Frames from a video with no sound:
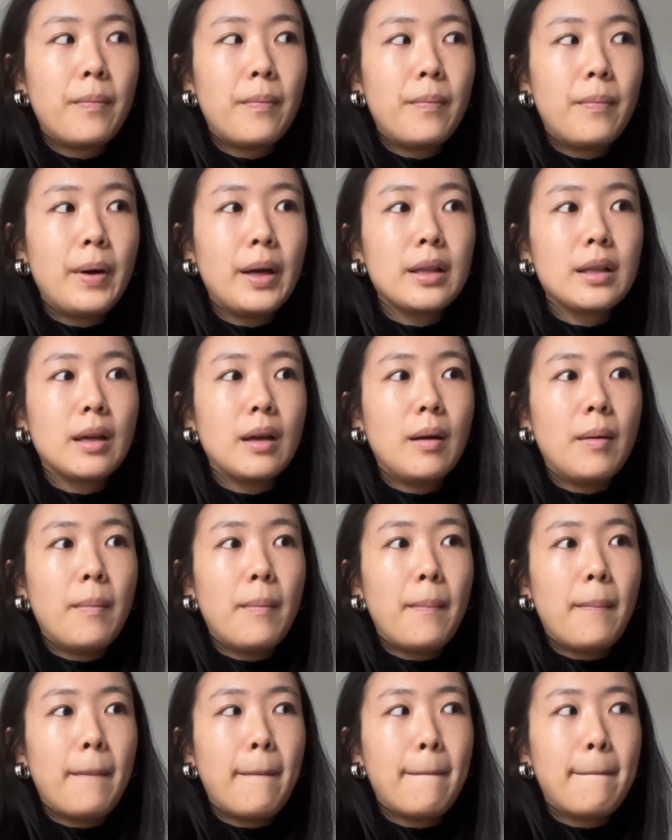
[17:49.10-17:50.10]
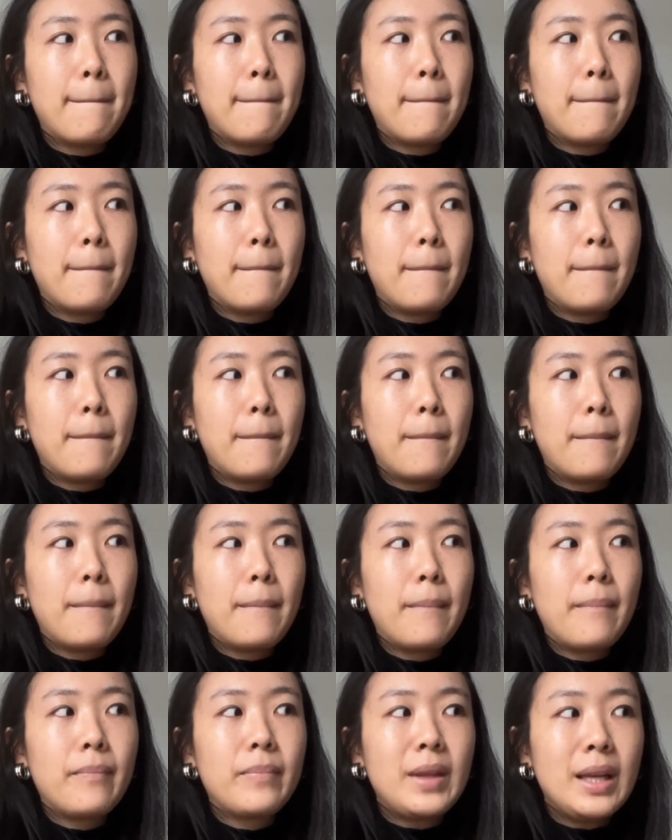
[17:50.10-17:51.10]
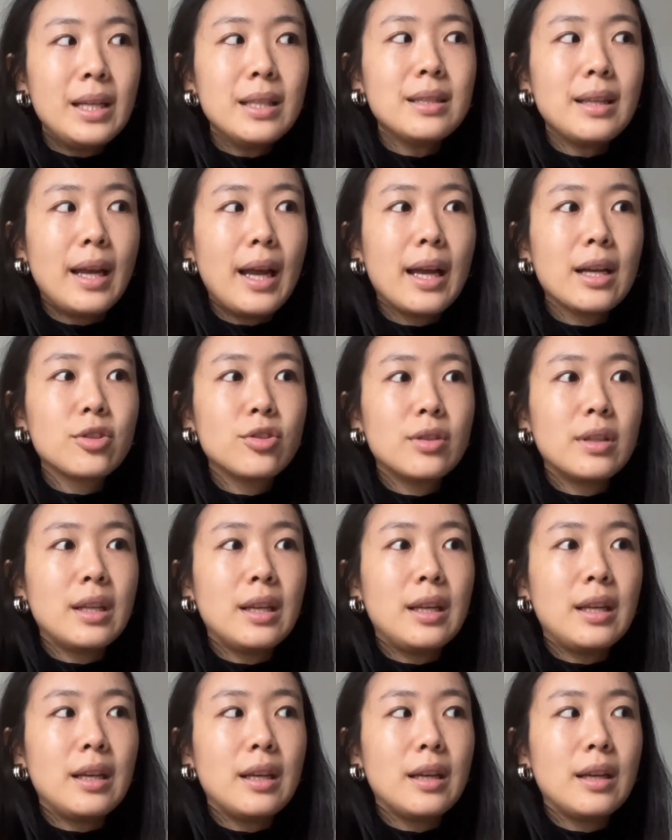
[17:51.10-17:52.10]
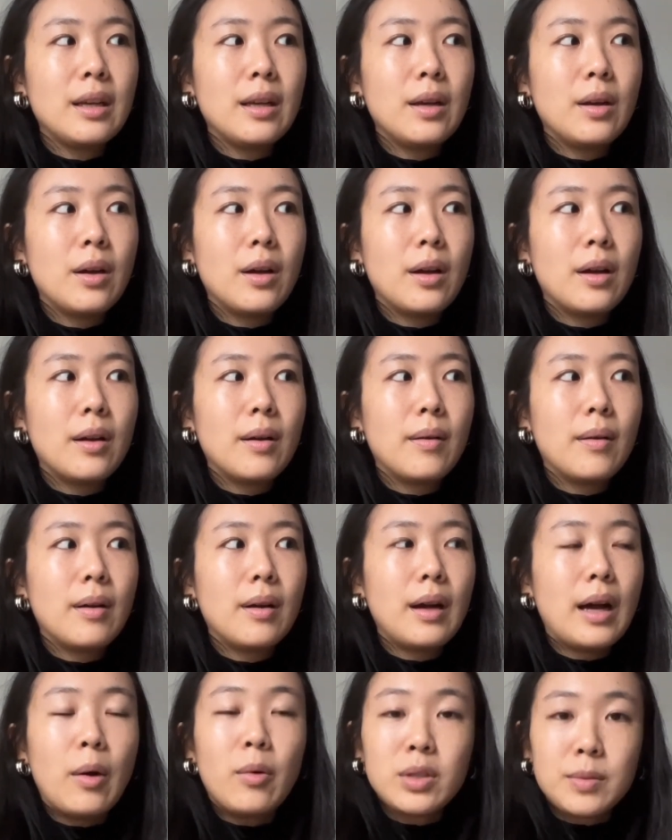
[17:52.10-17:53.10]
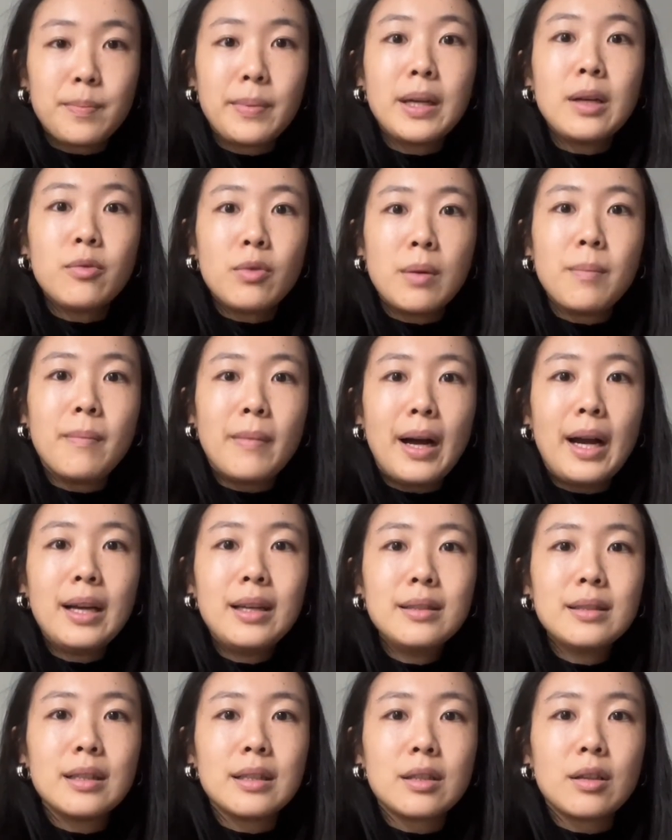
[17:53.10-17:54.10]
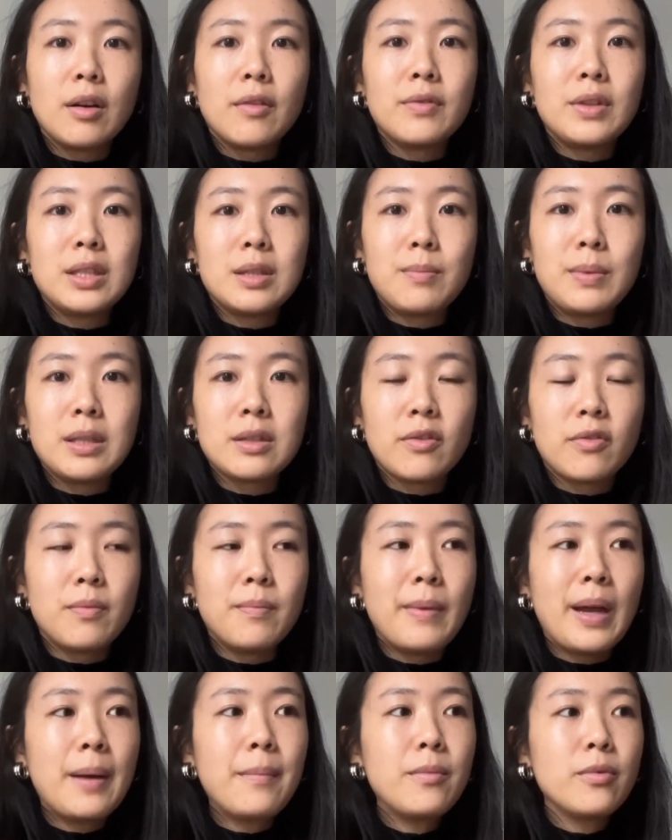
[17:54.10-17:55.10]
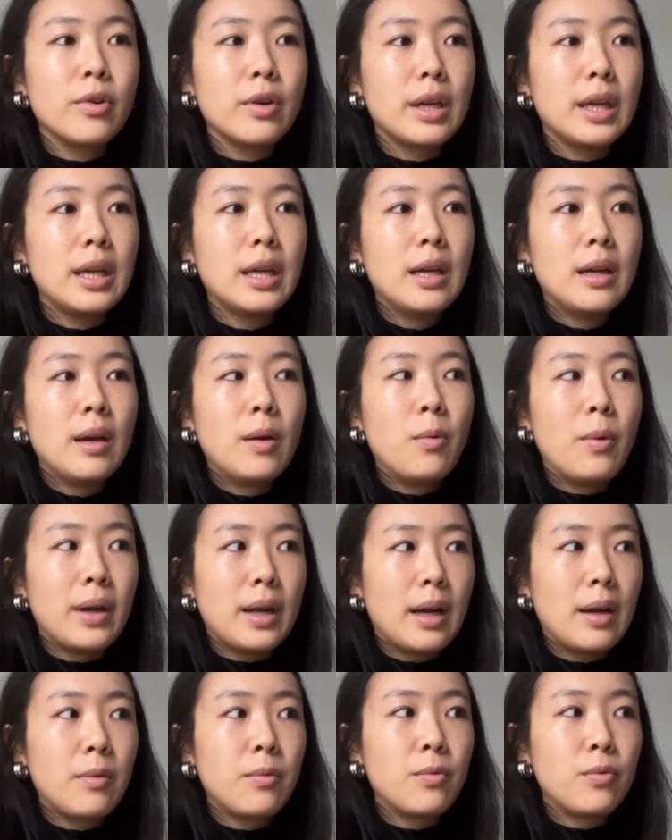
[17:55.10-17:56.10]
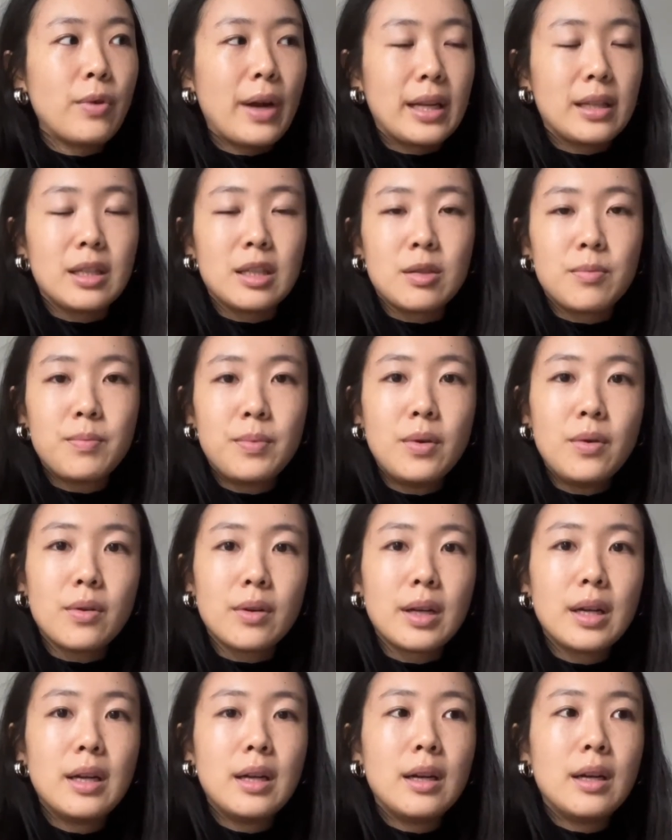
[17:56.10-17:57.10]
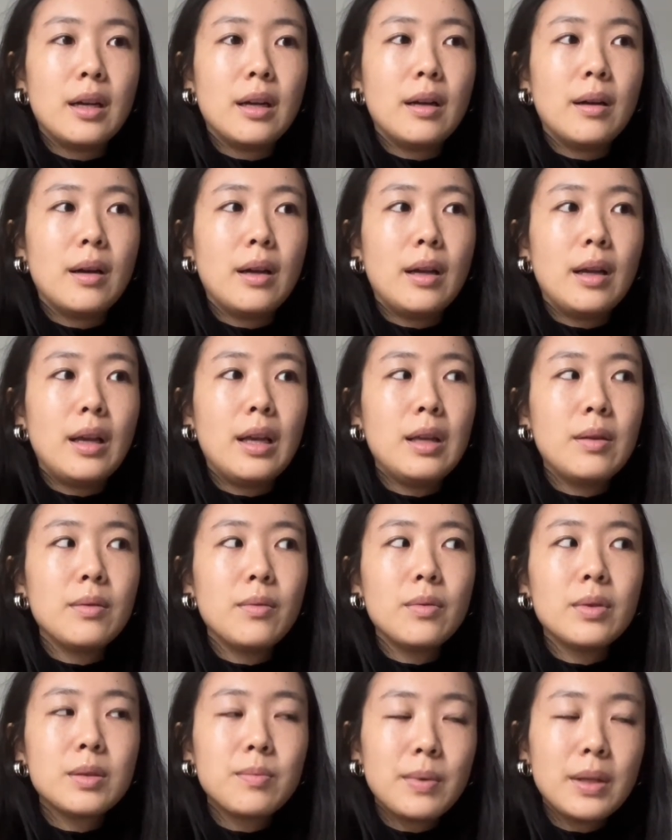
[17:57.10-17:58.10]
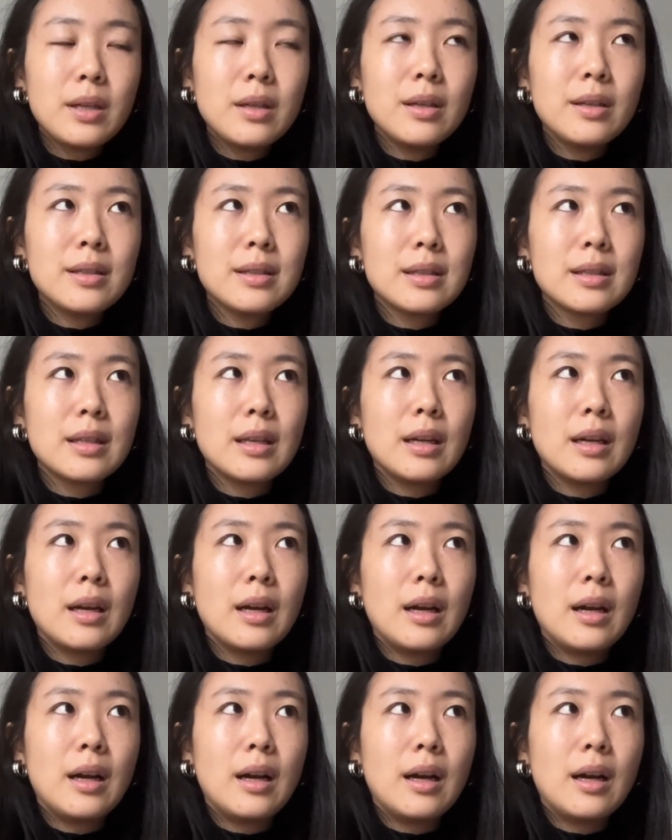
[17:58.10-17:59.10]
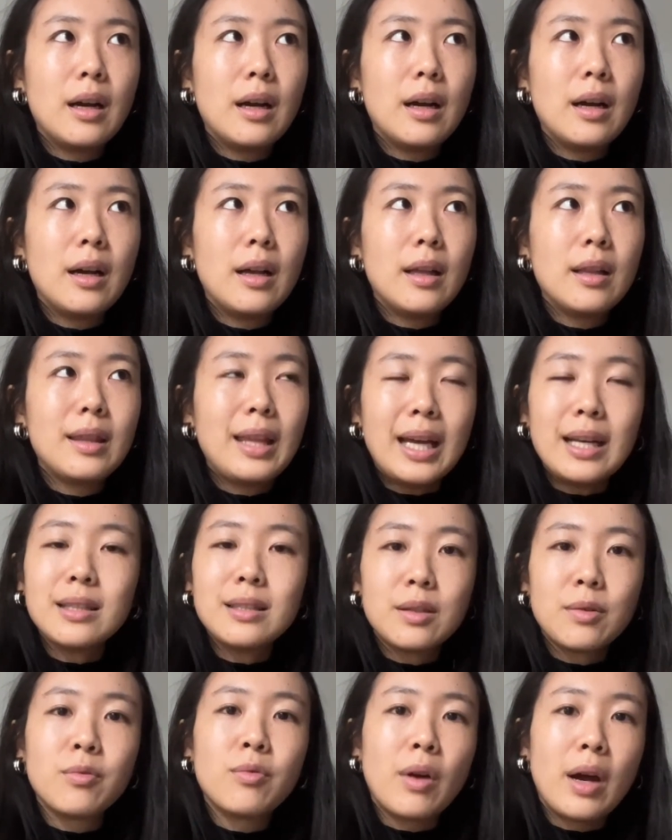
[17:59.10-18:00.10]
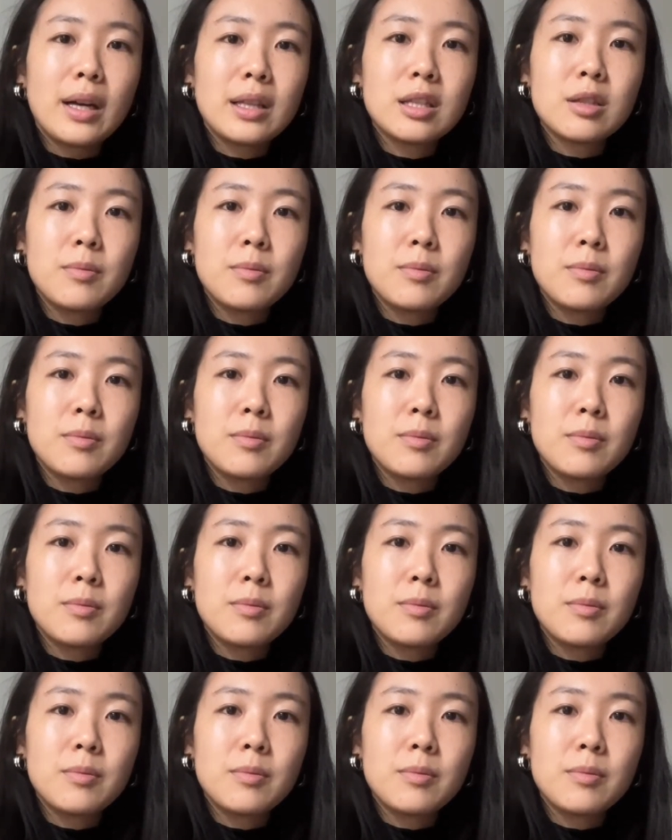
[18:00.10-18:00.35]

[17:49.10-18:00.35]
But this actually, I was being reminded of this piece of memory when I read this book. It was because that's the right